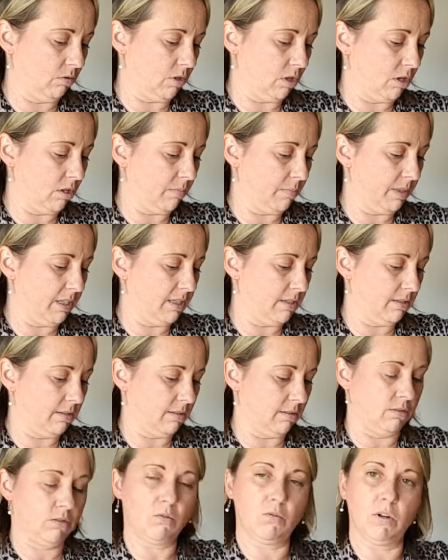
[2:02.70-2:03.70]
long pieces
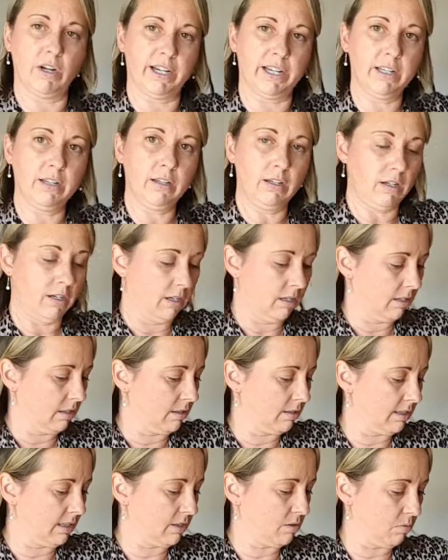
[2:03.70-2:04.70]
of twine,
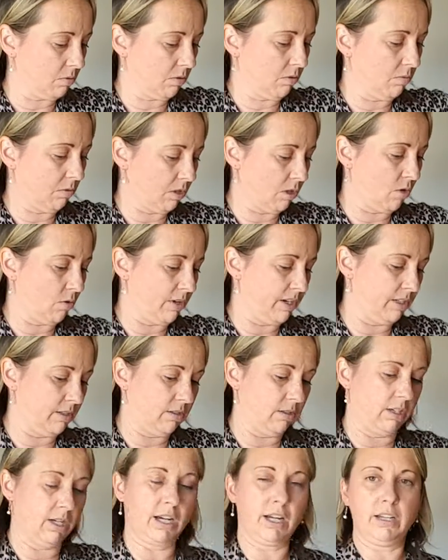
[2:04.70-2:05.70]
because that's what we're going
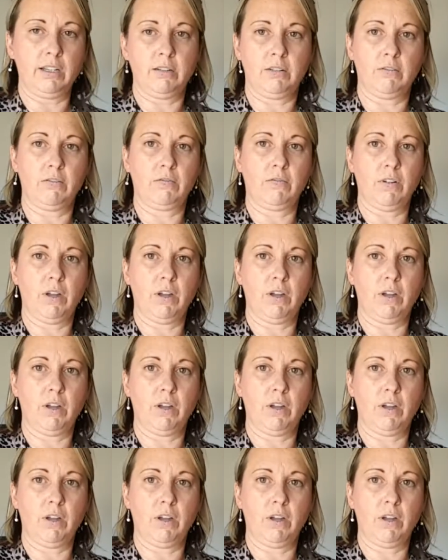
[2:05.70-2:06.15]
to kind of